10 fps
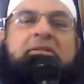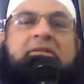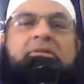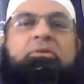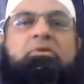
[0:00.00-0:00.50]

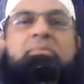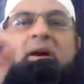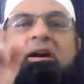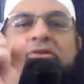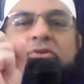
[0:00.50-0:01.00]
So don't
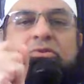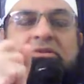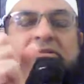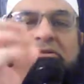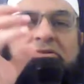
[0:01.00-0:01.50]

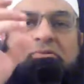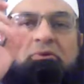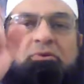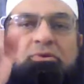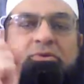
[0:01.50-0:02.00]
mahdud, don't
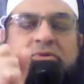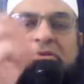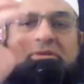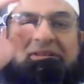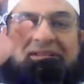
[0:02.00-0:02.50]
hudud,
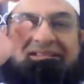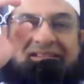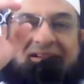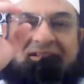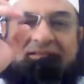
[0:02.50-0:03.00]
don't
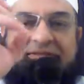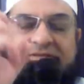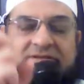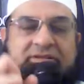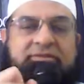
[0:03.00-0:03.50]

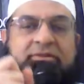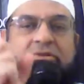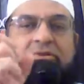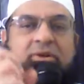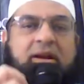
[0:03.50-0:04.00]
conserve
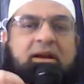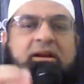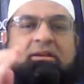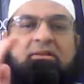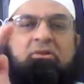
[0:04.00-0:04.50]
your dua.
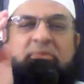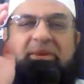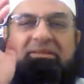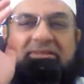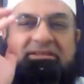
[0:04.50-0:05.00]
Don't
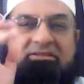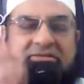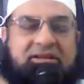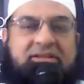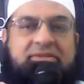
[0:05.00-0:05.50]
be
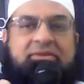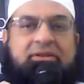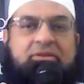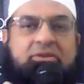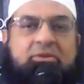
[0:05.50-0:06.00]
restrictive
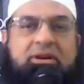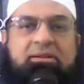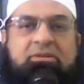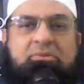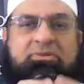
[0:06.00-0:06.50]
in your
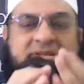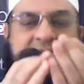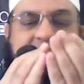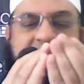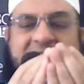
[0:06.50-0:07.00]
dua. Don't
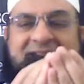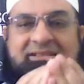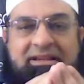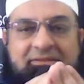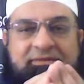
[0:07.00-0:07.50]
just be very
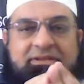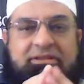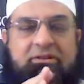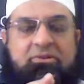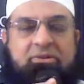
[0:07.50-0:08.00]
selfish
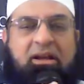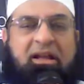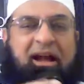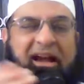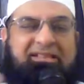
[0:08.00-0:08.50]
that, oh,
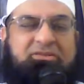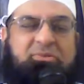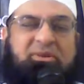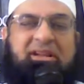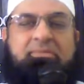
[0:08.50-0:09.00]
I just
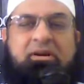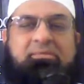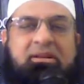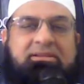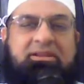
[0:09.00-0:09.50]
worry
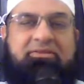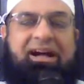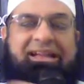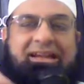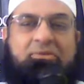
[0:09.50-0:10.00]
about myself.
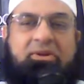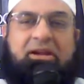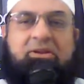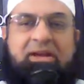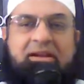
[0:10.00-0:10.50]
I get what
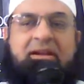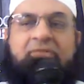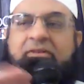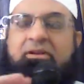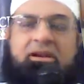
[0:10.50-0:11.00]
I get
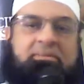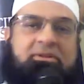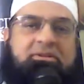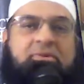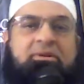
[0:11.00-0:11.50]
and forget about the